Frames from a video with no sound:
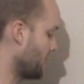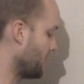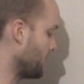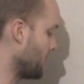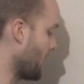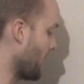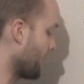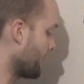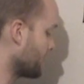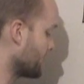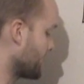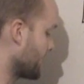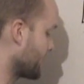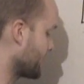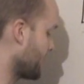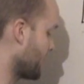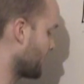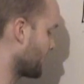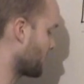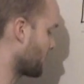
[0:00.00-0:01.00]
If you haven't
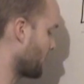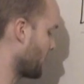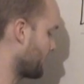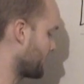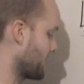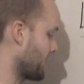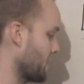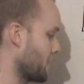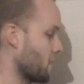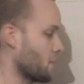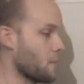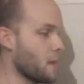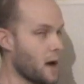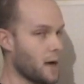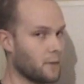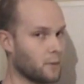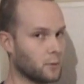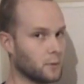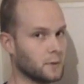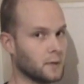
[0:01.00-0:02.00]
checked out the website, the
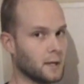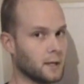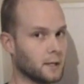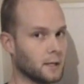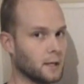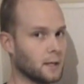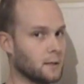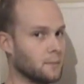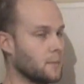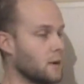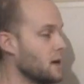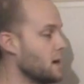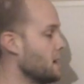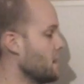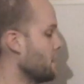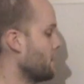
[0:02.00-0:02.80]
math world dot com,